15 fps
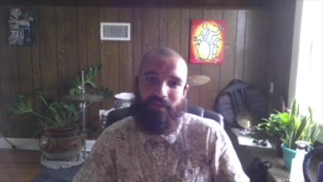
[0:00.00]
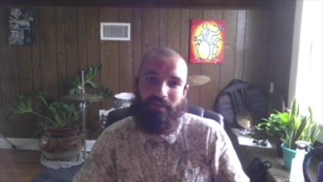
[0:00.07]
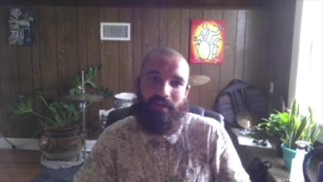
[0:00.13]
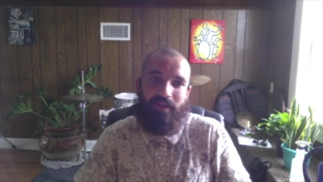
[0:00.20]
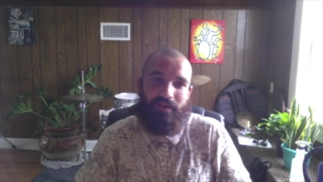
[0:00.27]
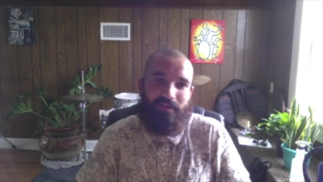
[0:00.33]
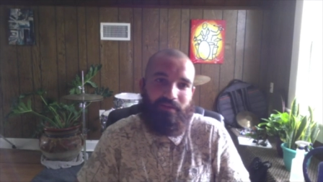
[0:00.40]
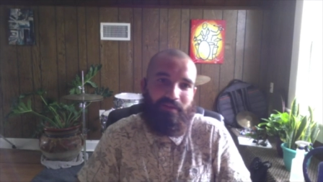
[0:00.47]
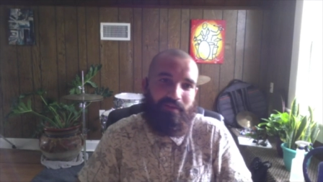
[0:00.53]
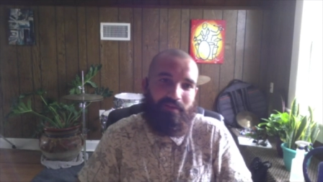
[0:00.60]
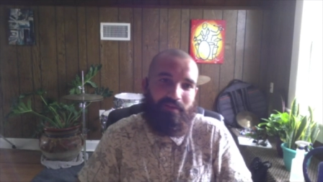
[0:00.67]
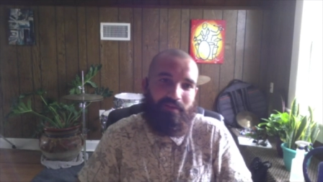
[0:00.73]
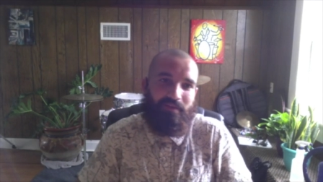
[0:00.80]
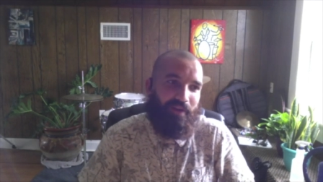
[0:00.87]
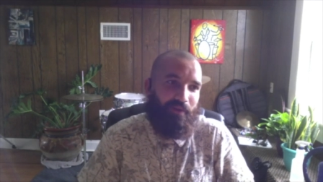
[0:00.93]

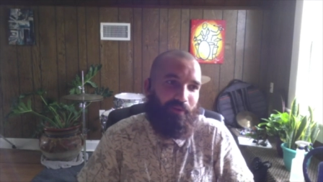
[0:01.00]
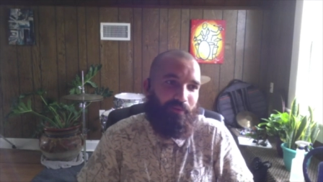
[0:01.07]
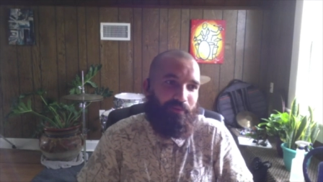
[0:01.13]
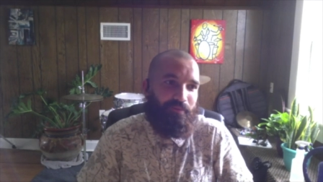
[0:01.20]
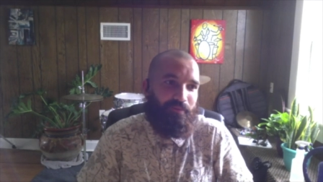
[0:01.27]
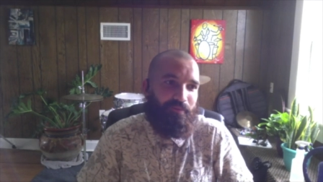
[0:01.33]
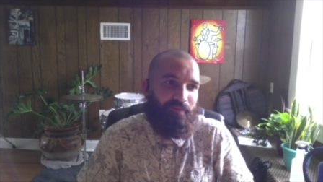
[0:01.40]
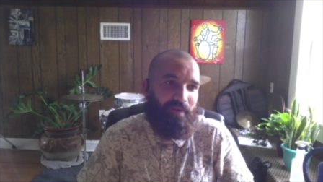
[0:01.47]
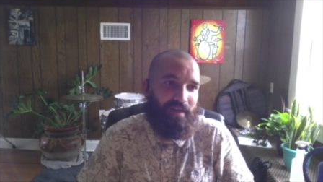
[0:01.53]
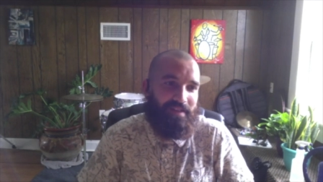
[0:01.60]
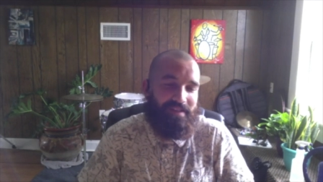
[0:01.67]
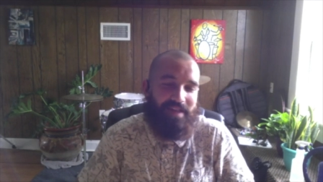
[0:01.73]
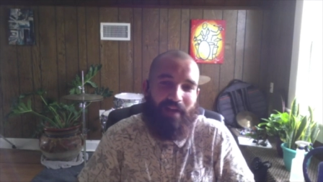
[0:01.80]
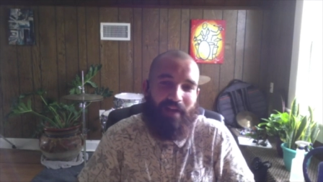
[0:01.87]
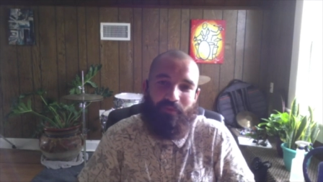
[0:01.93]
you know,
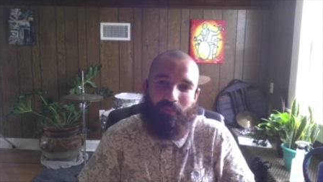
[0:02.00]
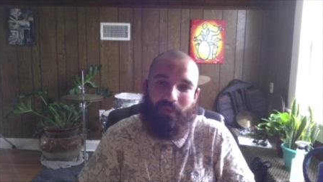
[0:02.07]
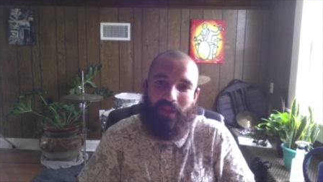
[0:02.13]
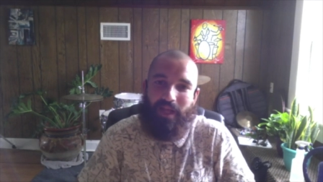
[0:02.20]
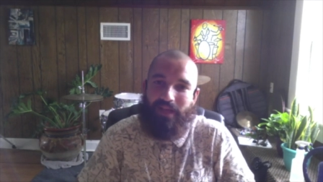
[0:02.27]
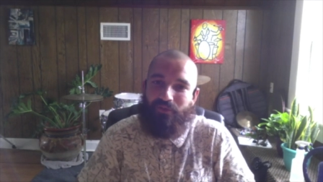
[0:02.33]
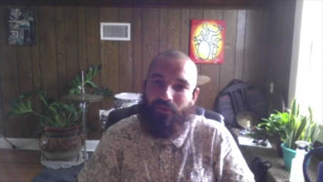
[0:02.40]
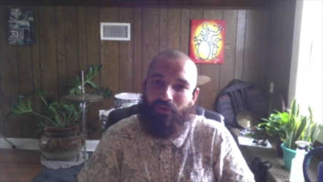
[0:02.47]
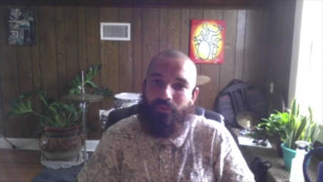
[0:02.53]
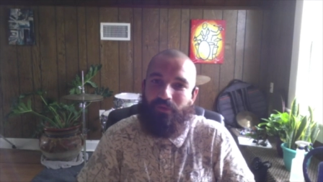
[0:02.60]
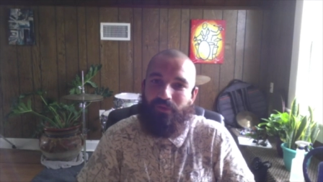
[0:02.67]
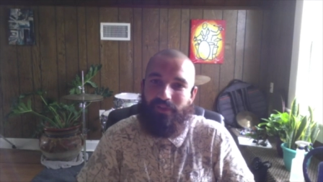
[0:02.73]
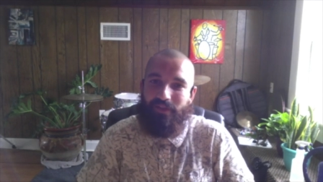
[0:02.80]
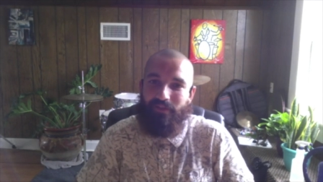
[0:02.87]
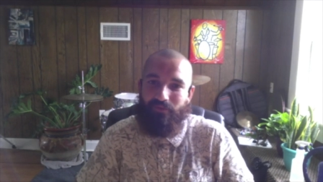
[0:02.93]
aside from classical
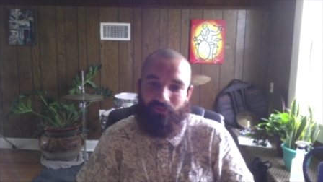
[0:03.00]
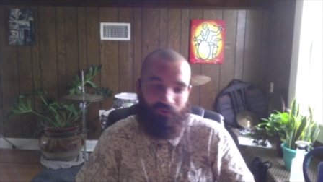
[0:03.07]
music, right.